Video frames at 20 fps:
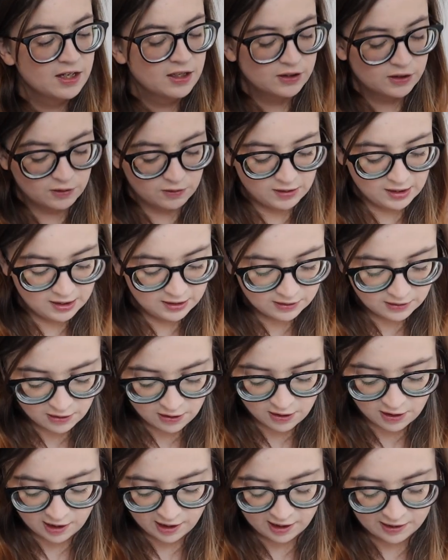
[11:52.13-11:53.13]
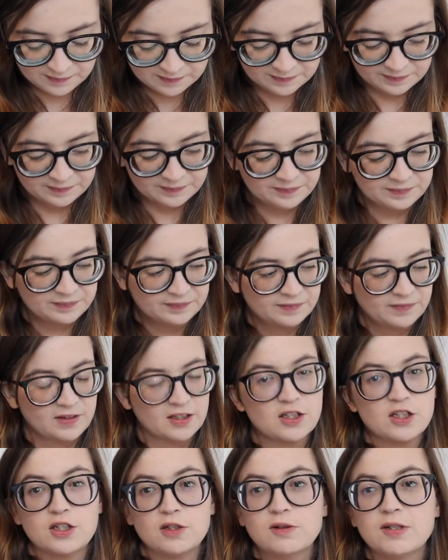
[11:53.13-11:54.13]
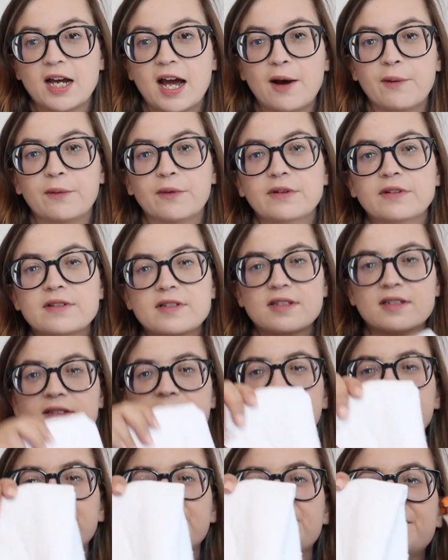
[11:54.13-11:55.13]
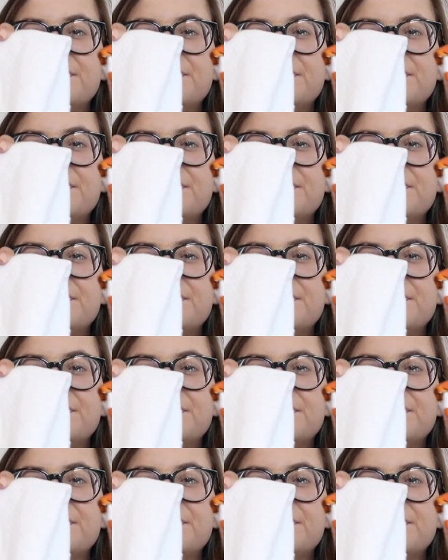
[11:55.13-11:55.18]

So these are the two towels.